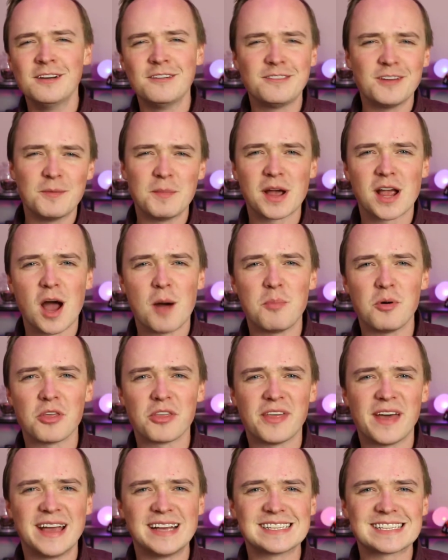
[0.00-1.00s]
film a couple
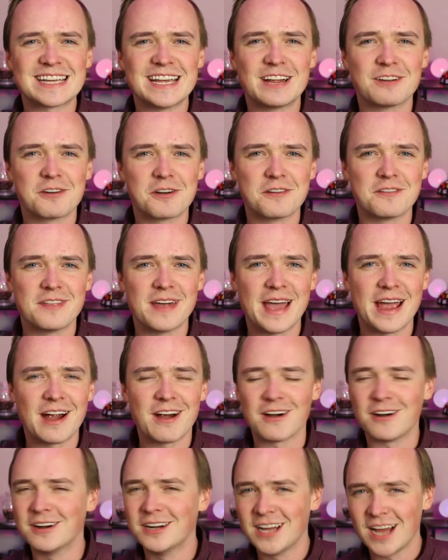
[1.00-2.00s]
things here and
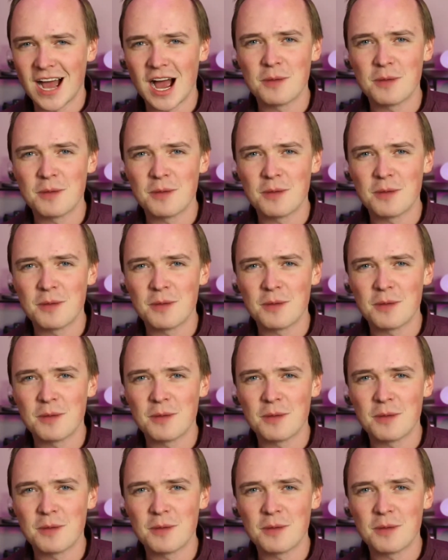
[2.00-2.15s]
there.